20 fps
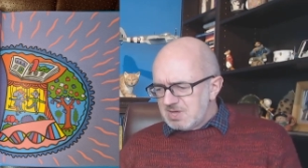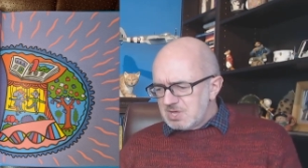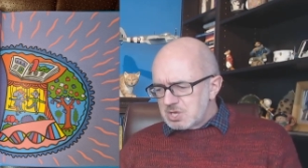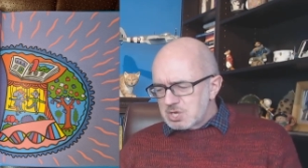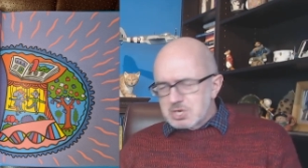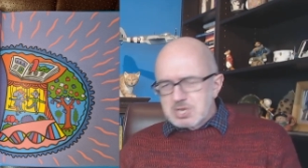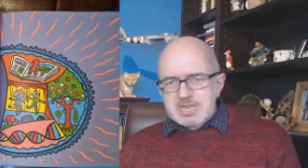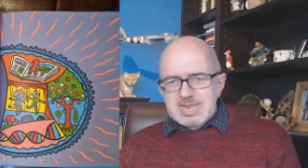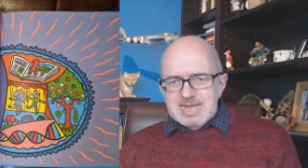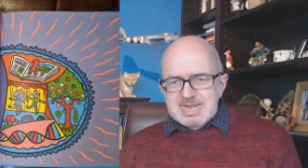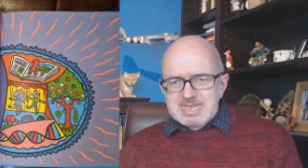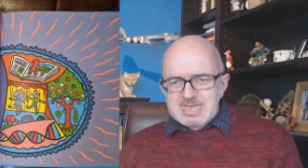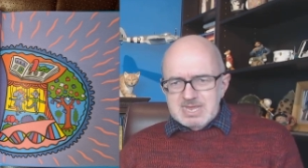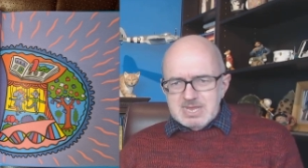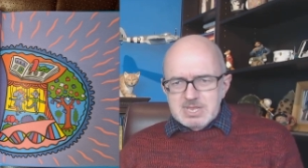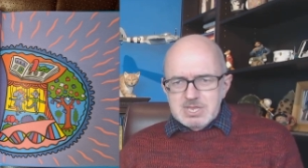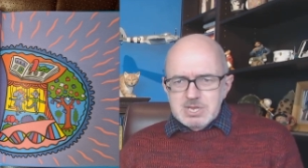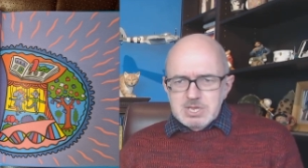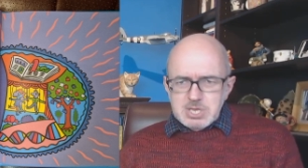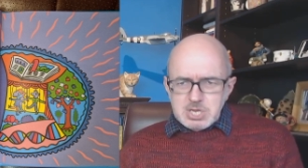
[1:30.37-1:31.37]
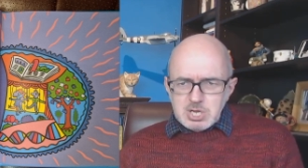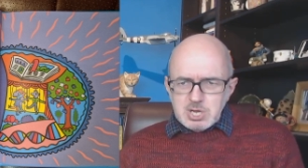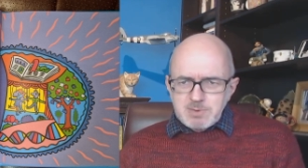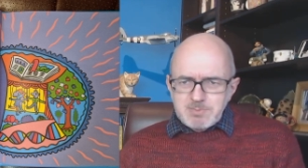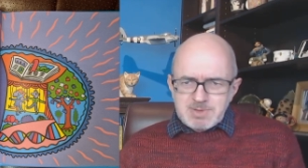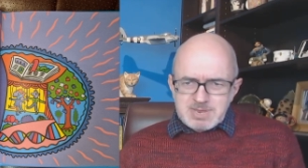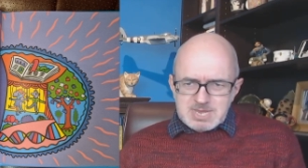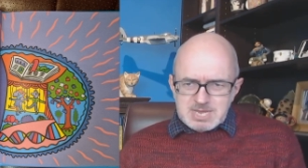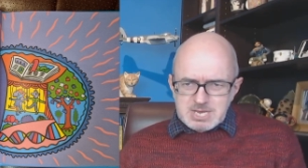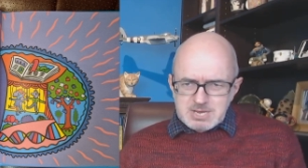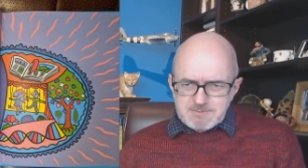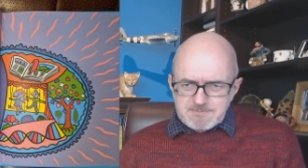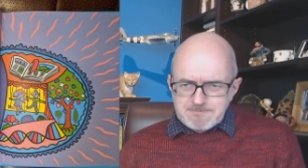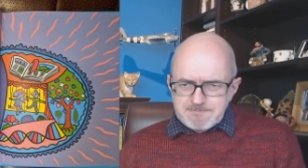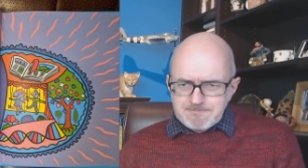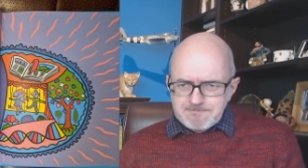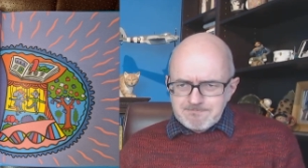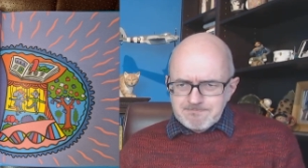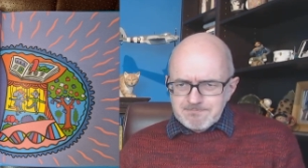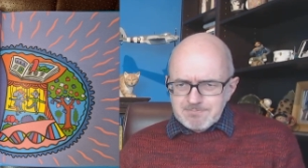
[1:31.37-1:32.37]
genetic determinism.
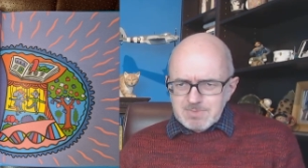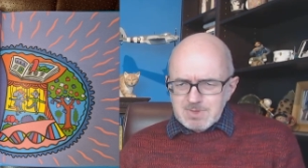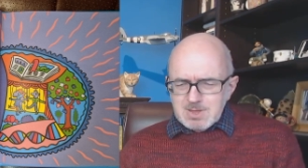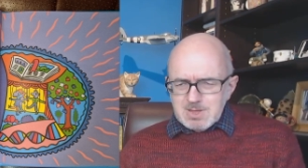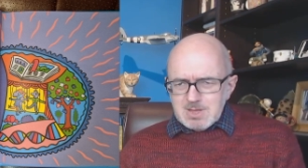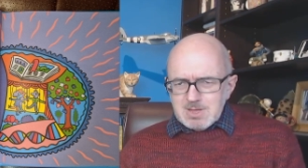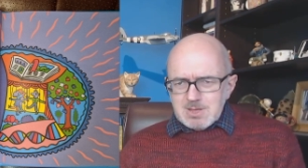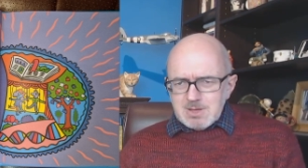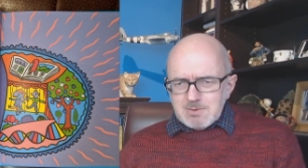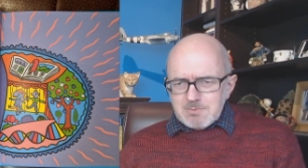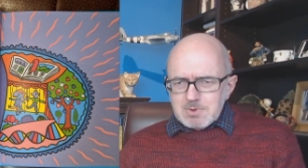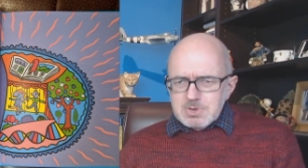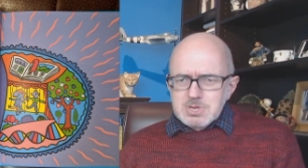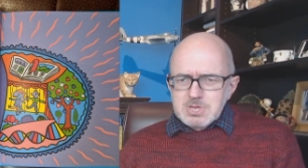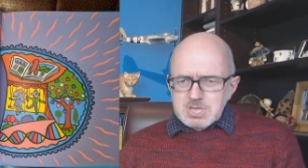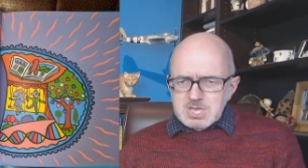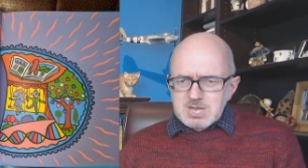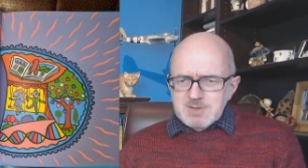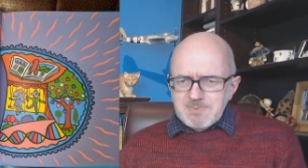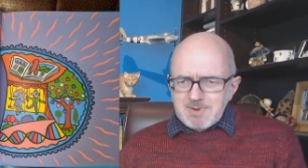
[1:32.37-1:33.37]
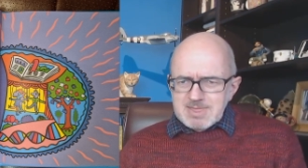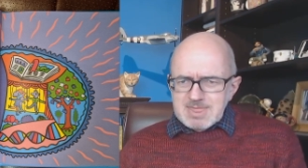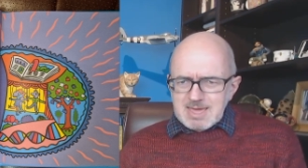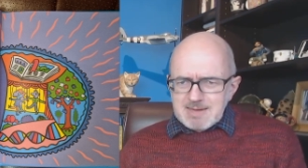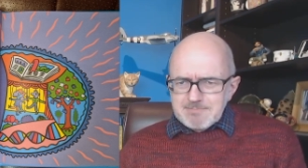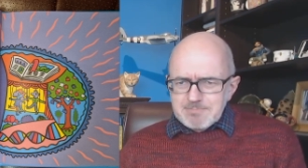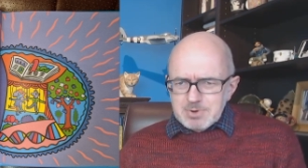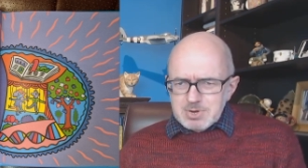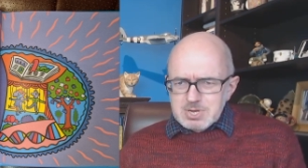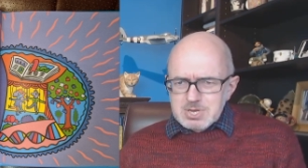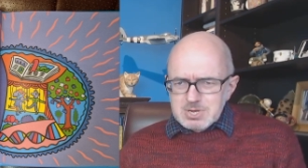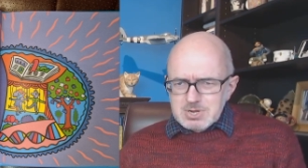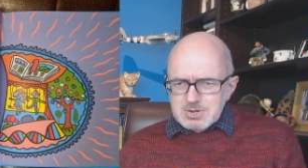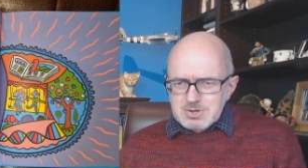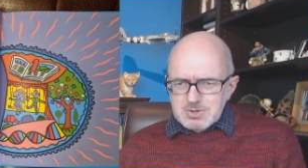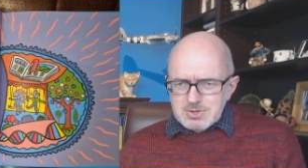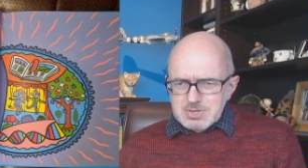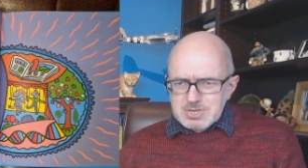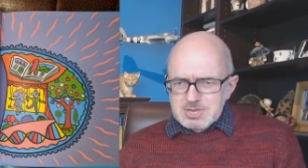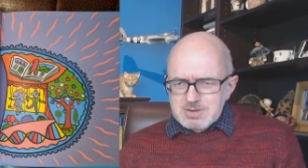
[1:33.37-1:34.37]
What do you think about that, boys and
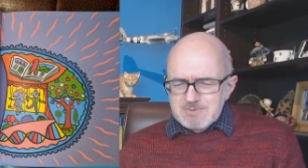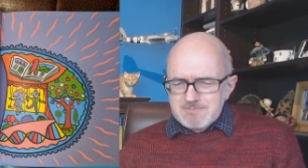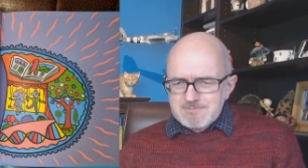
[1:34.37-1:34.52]
girls?